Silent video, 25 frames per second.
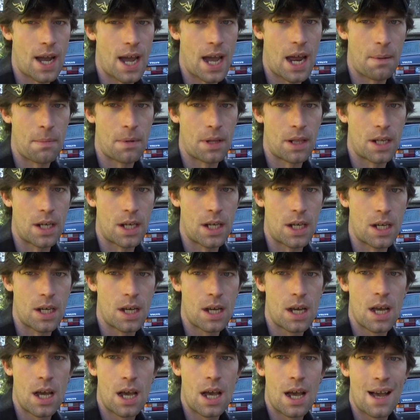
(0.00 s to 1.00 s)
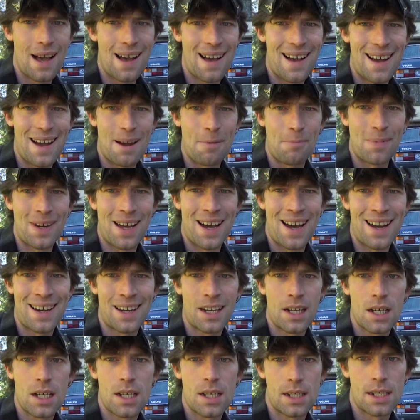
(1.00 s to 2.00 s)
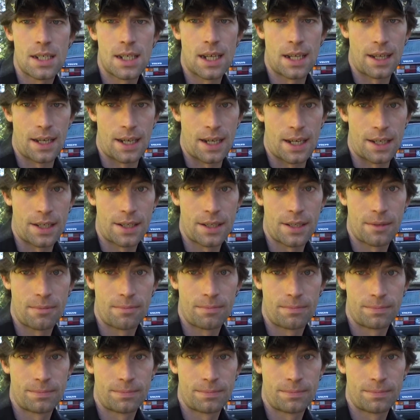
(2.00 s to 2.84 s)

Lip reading: adamantly, I'm not selling it.